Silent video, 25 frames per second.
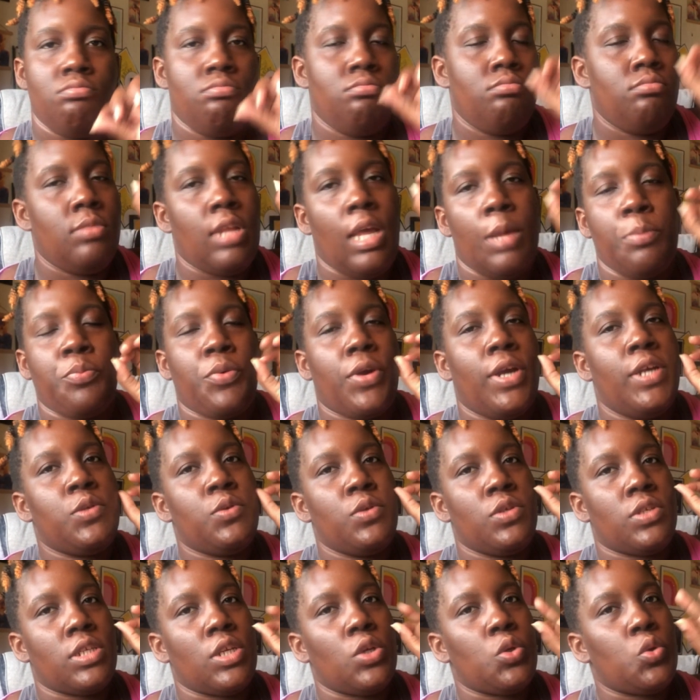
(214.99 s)
that price
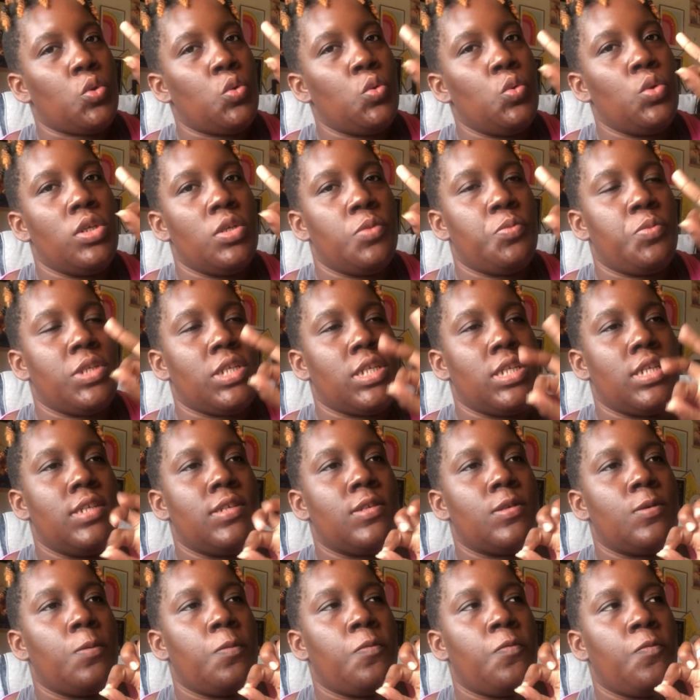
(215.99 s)
was like too good because
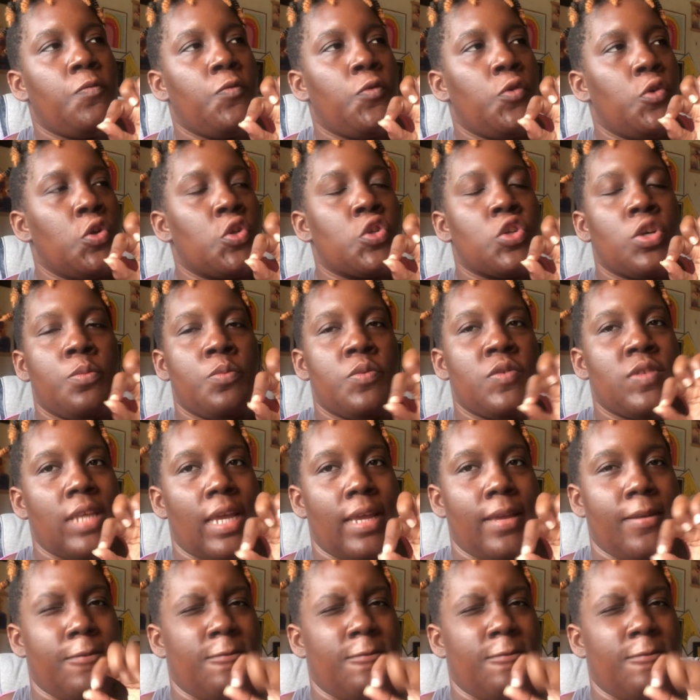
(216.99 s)
Photoshop was like